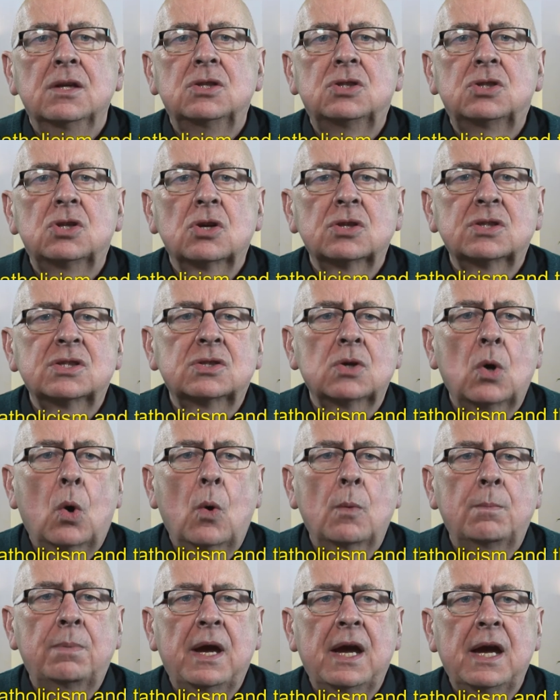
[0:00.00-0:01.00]
Just
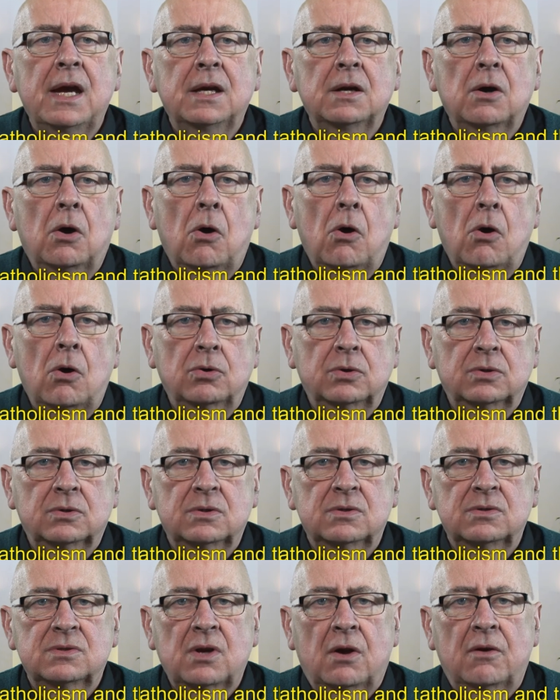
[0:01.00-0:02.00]
obeying
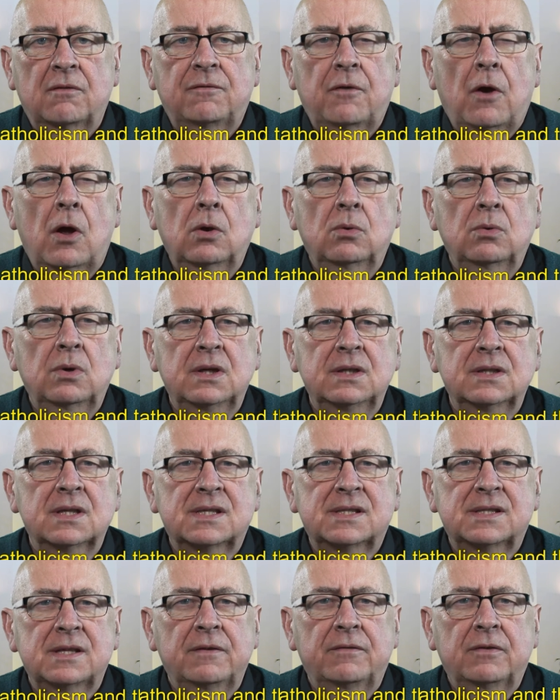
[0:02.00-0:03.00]
orders or following the
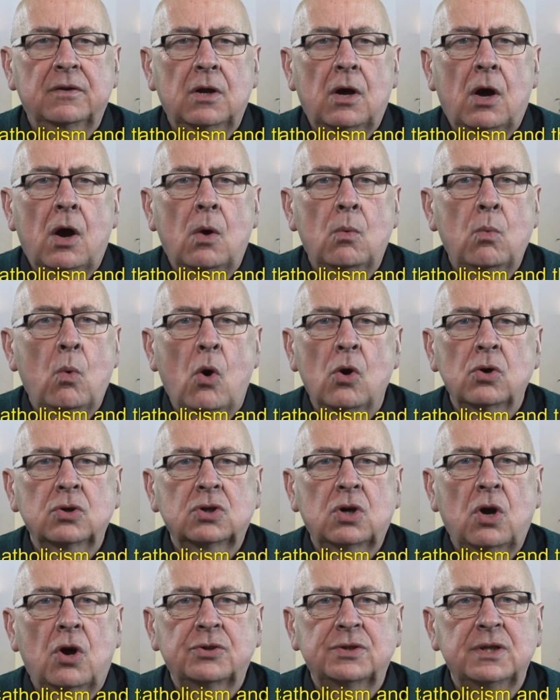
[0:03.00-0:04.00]
civil law won't
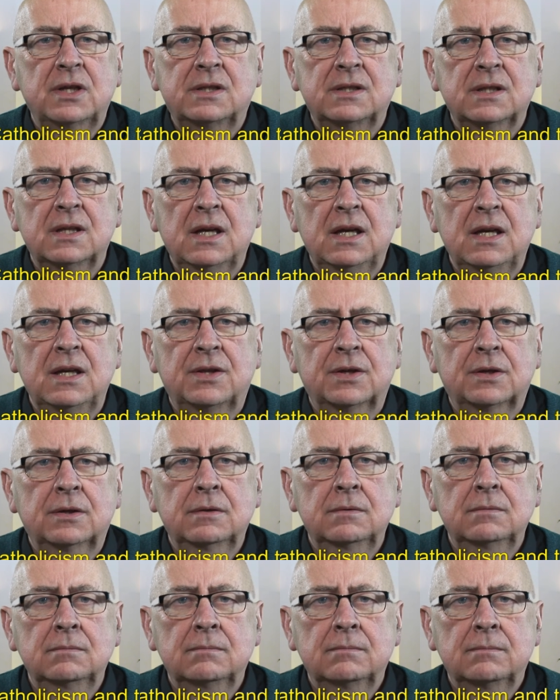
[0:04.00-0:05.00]
cut it either.